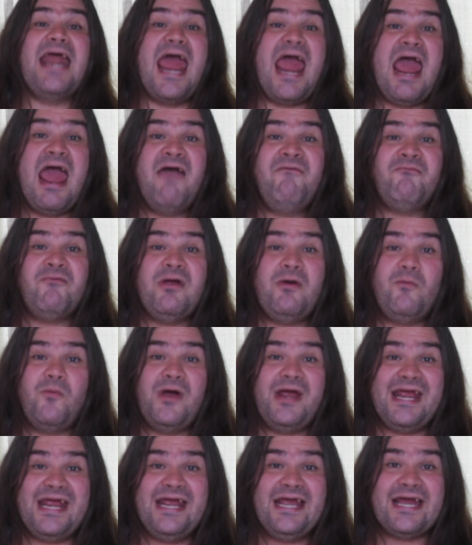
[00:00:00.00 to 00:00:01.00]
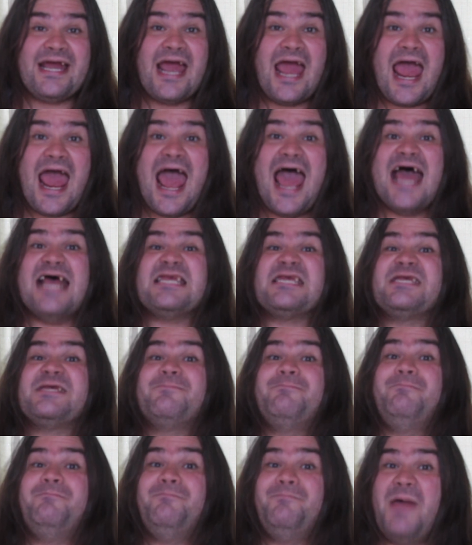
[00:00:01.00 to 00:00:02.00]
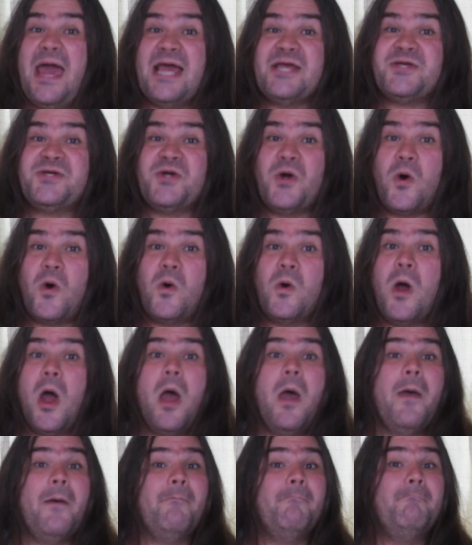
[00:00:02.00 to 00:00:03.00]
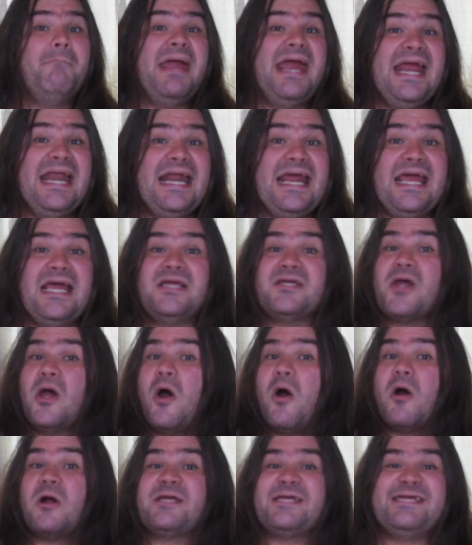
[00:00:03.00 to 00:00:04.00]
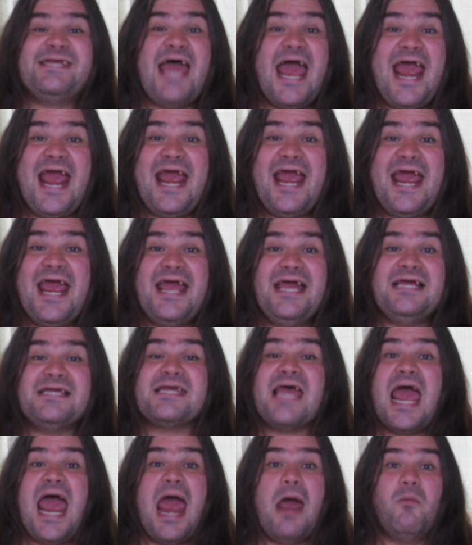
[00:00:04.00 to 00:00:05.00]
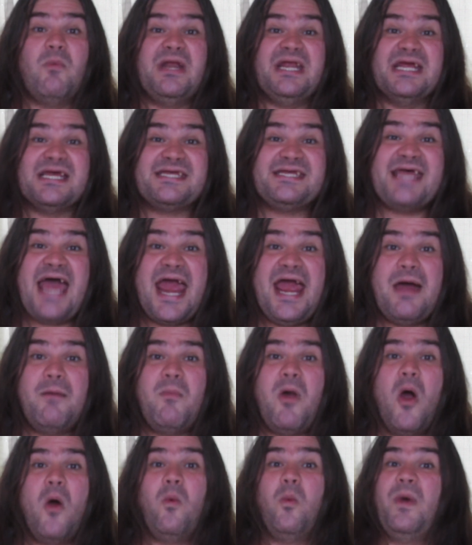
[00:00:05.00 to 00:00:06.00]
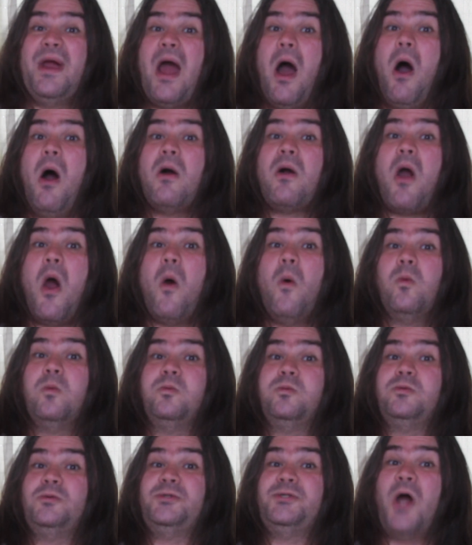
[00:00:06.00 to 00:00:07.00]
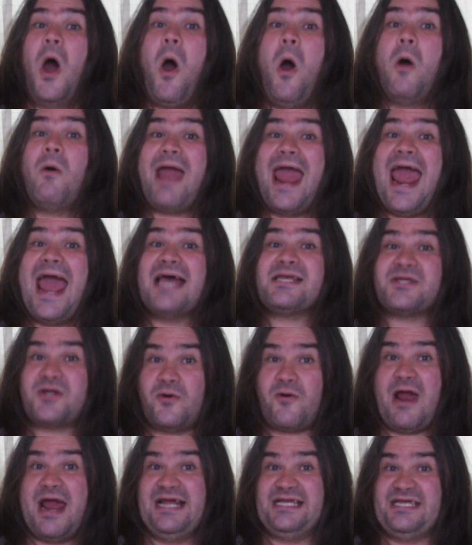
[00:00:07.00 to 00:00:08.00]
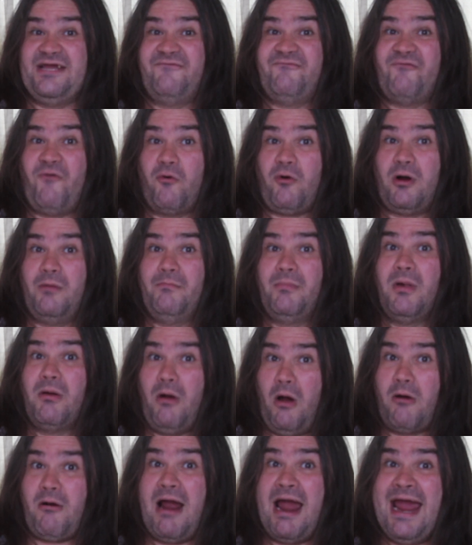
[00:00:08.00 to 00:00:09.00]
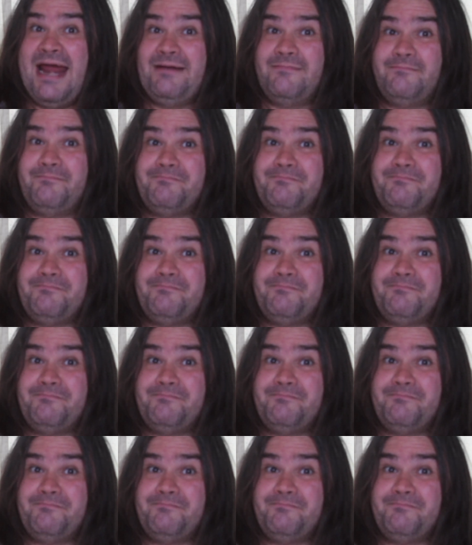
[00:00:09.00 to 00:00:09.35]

every week has special meanings or sayings, and when you say them, we all go dog-ass crazy for them. Alright?